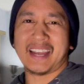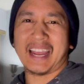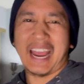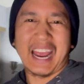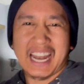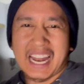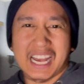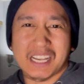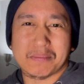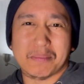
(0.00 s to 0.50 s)

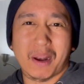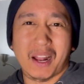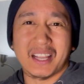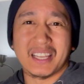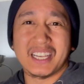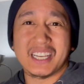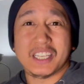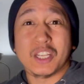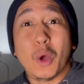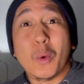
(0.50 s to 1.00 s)
And last but not
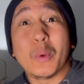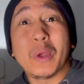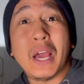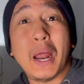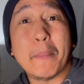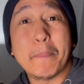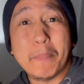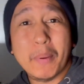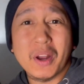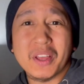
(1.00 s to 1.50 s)
least, we got
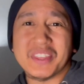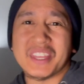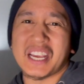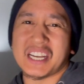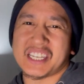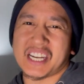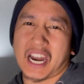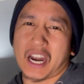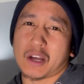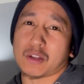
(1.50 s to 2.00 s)
a birthday
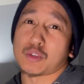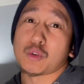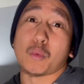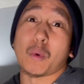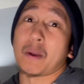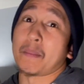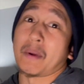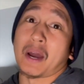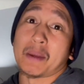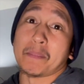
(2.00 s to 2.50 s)
shout out to
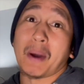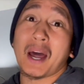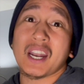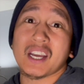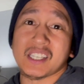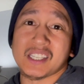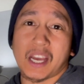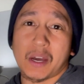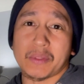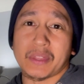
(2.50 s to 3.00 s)
one of my
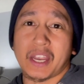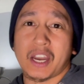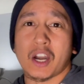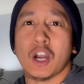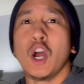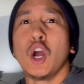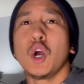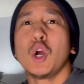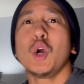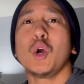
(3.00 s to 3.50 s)
manangs out
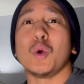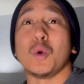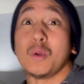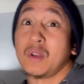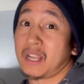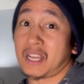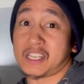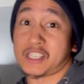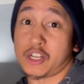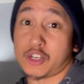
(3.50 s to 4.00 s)
there who
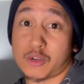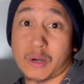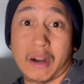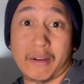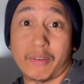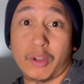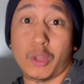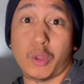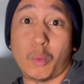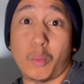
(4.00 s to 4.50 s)
likes to
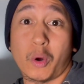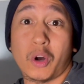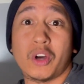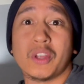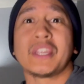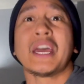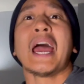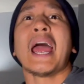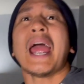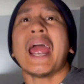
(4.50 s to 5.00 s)
travel the
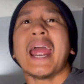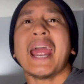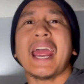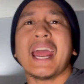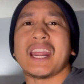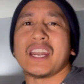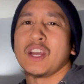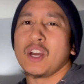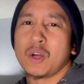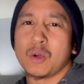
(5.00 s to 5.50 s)
world
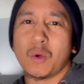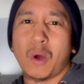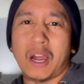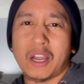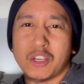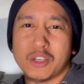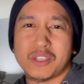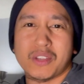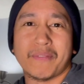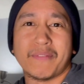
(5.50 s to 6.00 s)
and who I
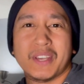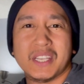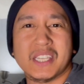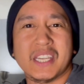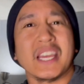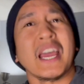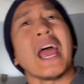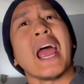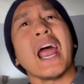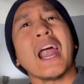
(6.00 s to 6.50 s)
used to
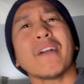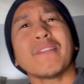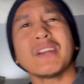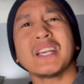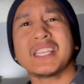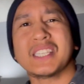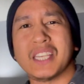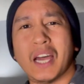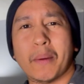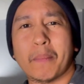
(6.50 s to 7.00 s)
visit every
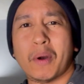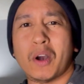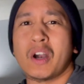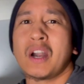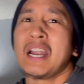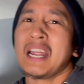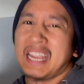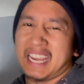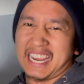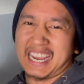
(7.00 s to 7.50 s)

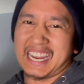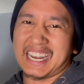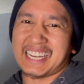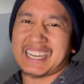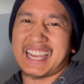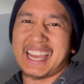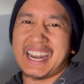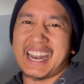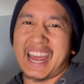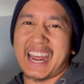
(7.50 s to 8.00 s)
summer in
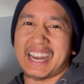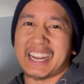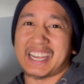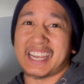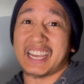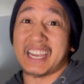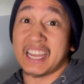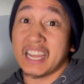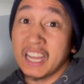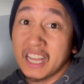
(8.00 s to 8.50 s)

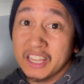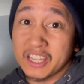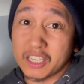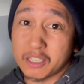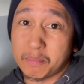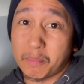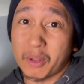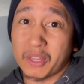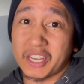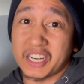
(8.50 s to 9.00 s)
Connecticut. This
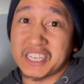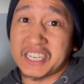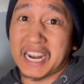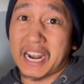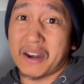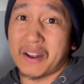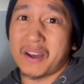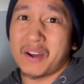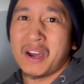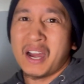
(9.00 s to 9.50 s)
birthday
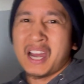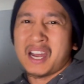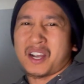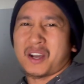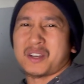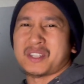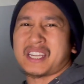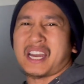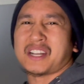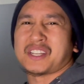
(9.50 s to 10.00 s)
shout out
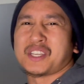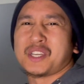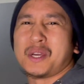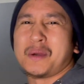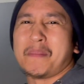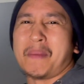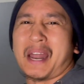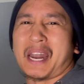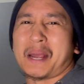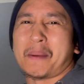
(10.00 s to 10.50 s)
goes out to
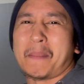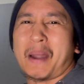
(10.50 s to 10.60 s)
manang